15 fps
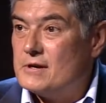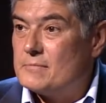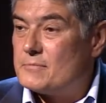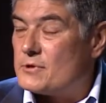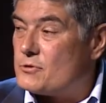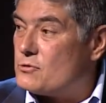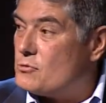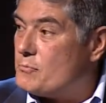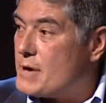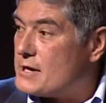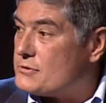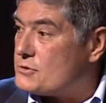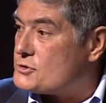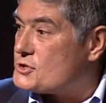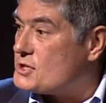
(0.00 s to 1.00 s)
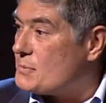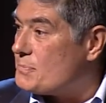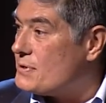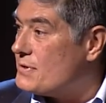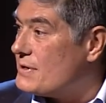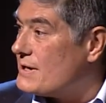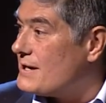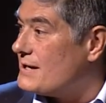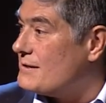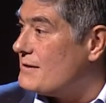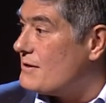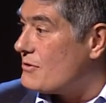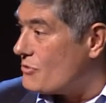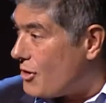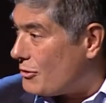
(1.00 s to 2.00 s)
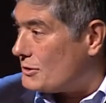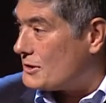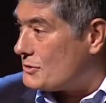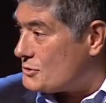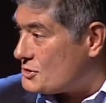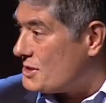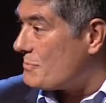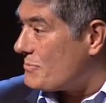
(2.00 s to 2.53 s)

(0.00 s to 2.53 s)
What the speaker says: but through mentorship and thought leadership.